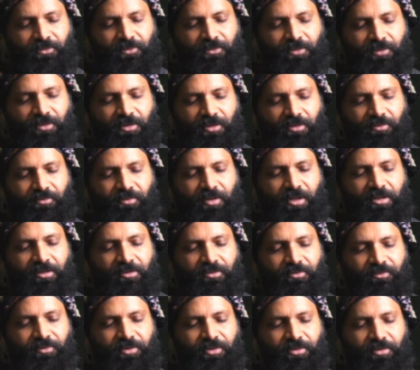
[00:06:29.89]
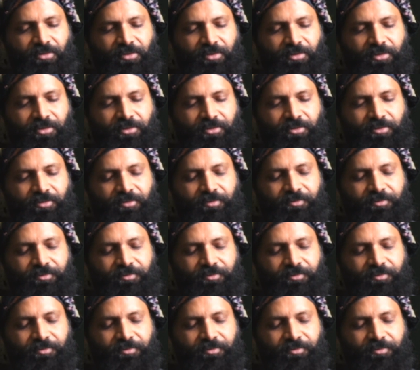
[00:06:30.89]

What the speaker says: and what we all do?